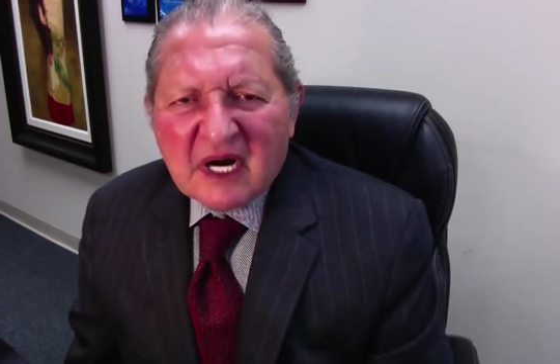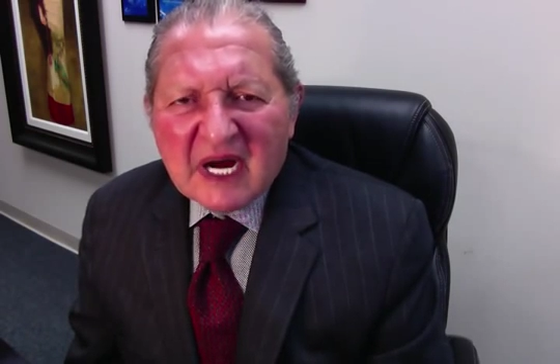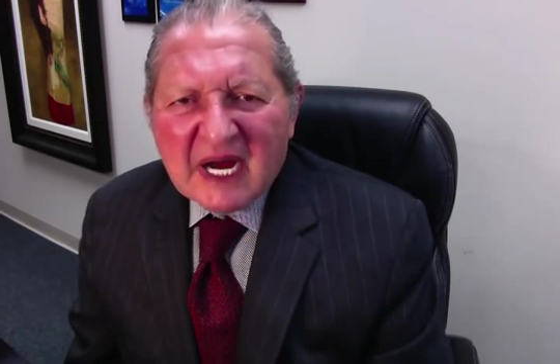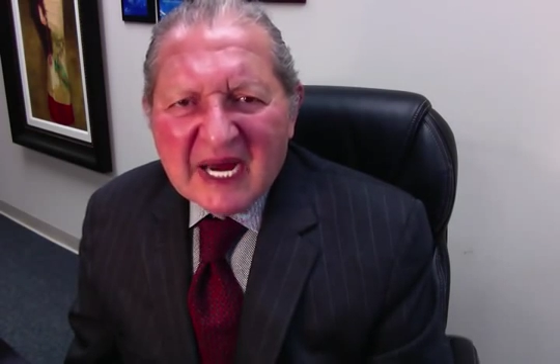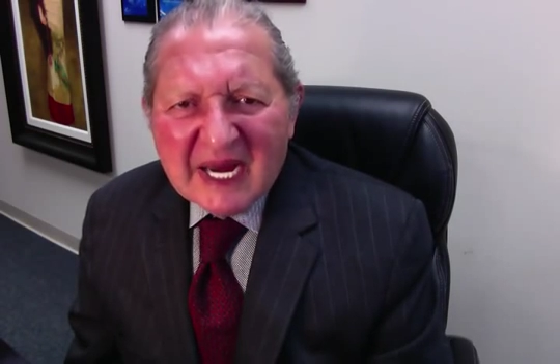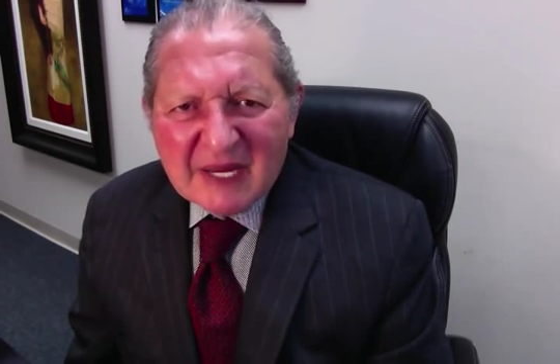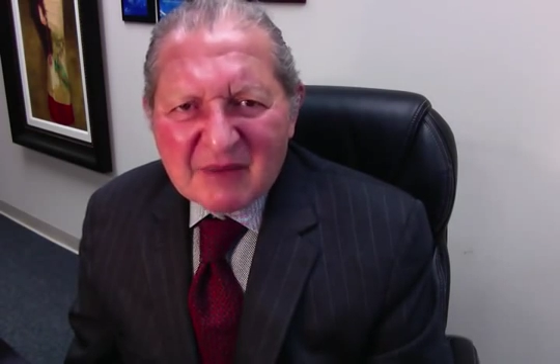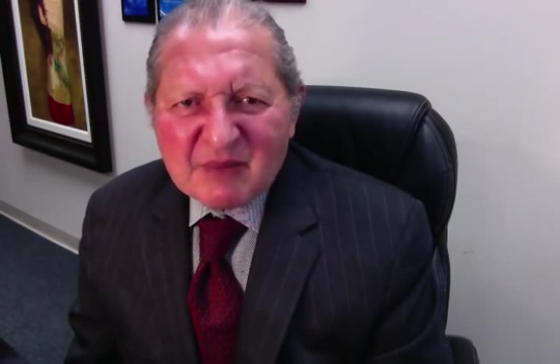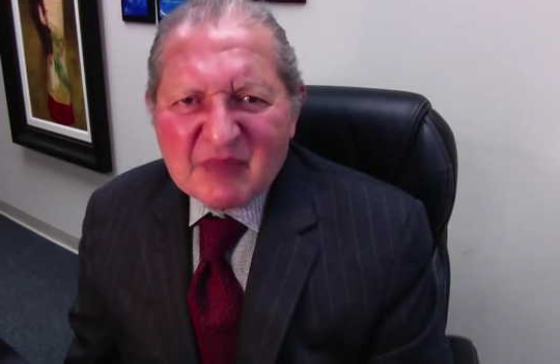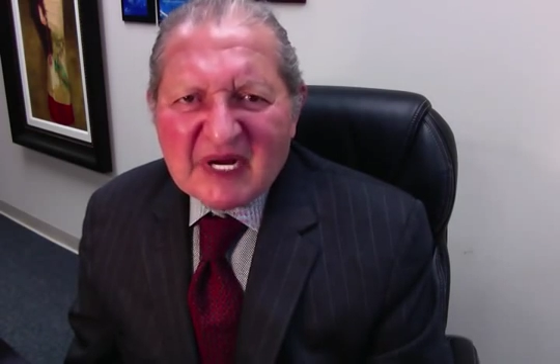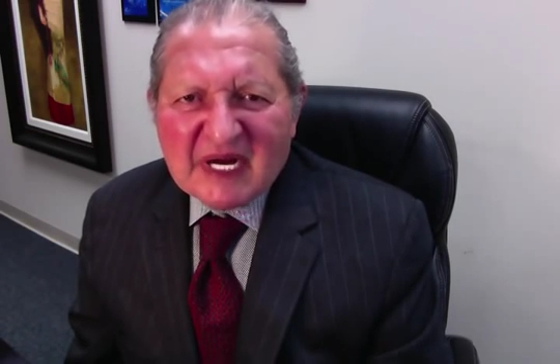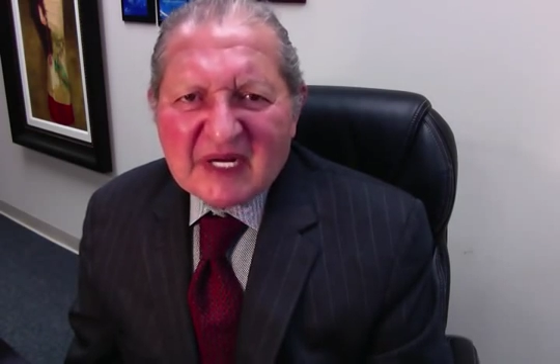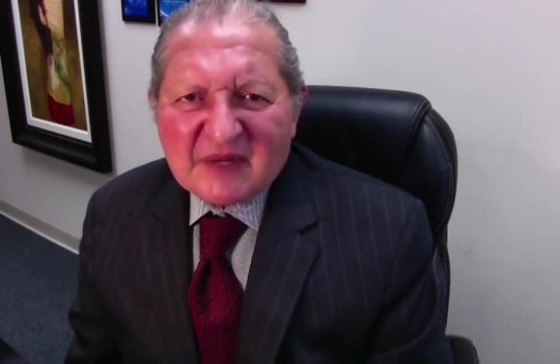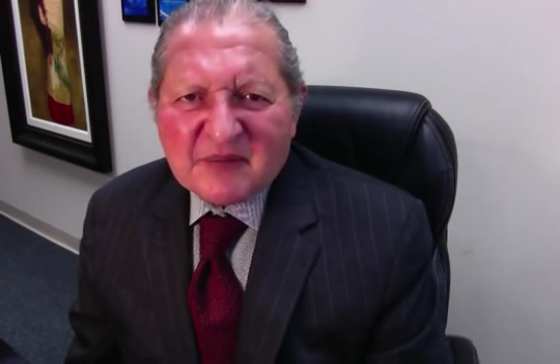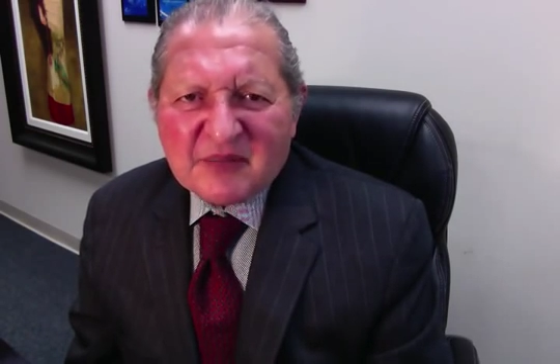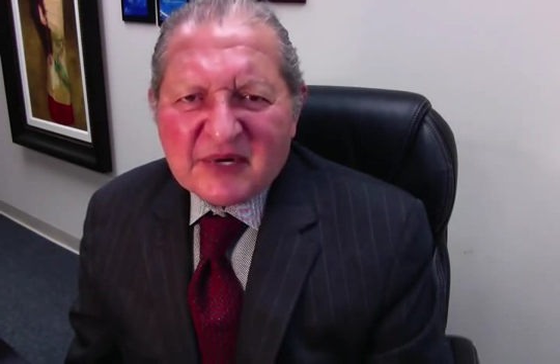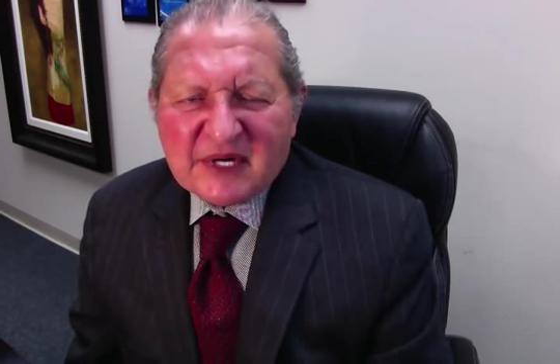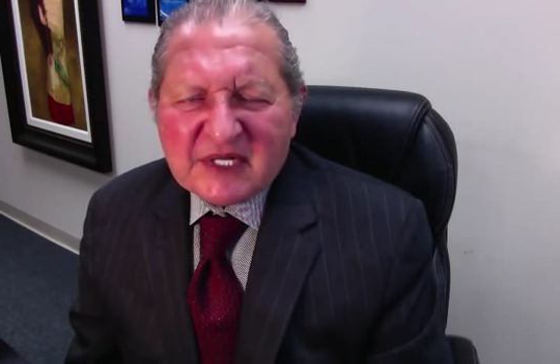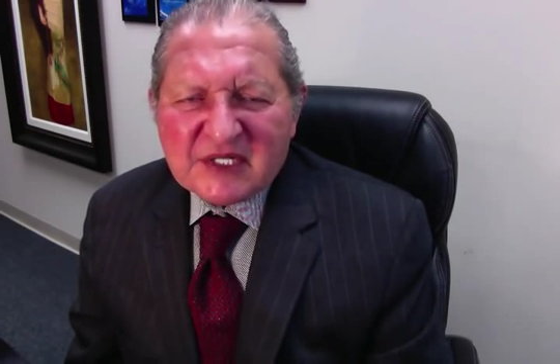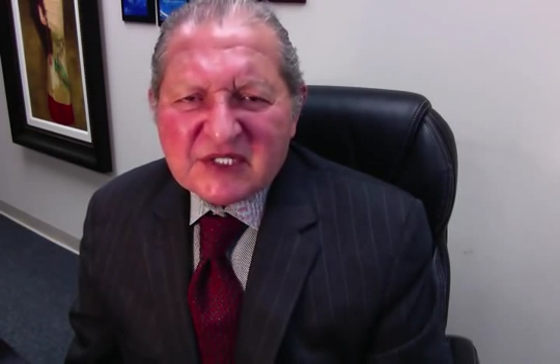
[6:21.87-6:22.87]
high
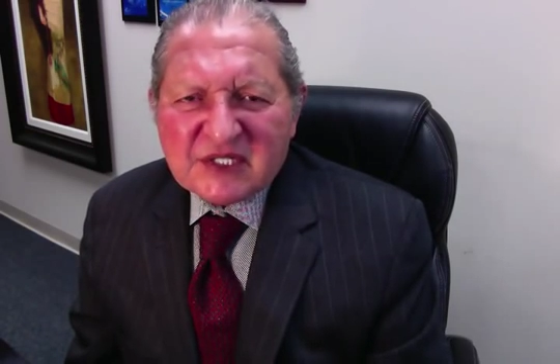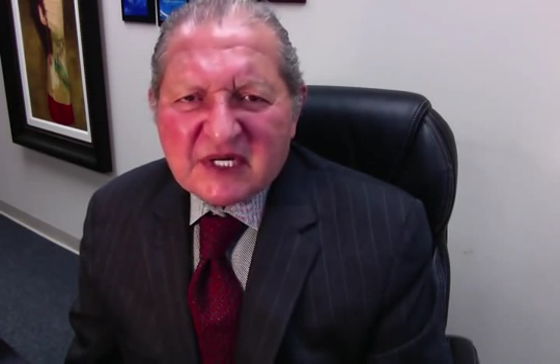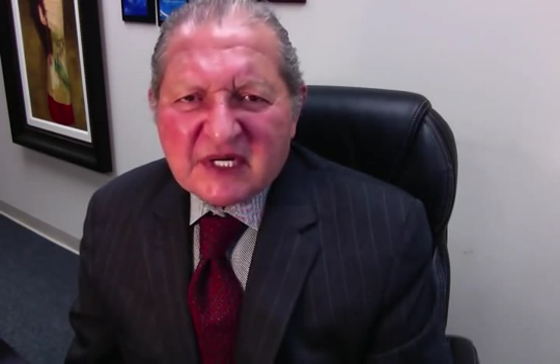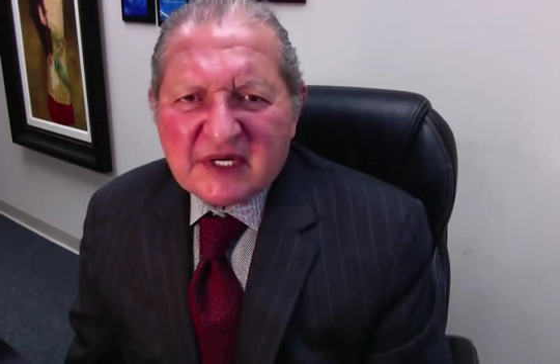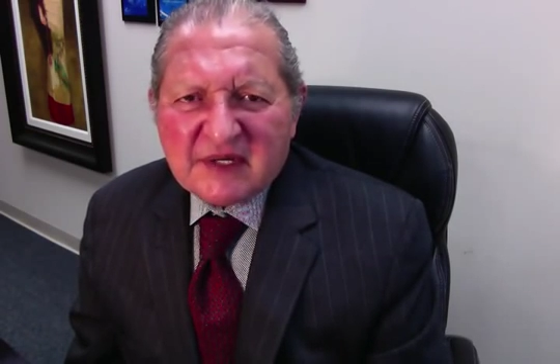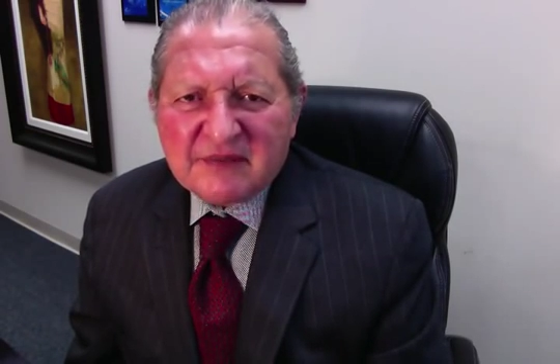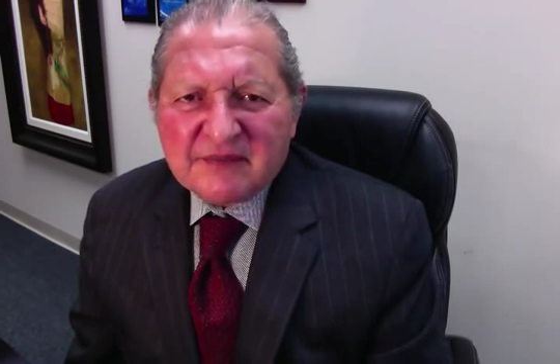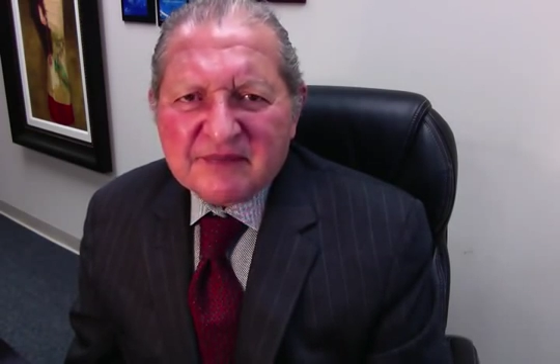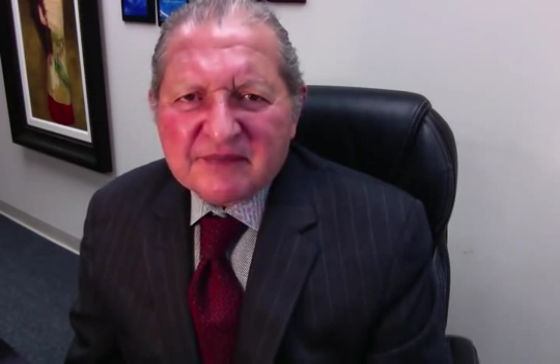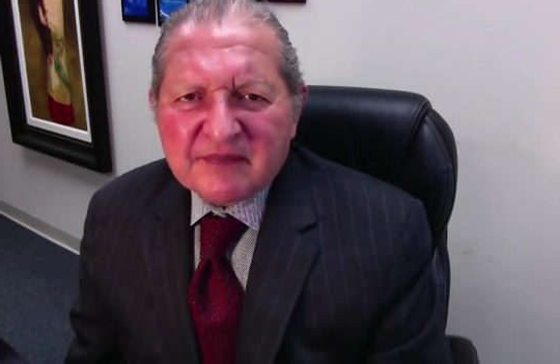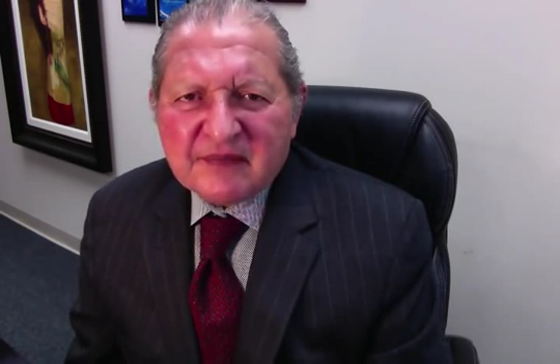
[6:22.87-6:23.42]
blood pressure,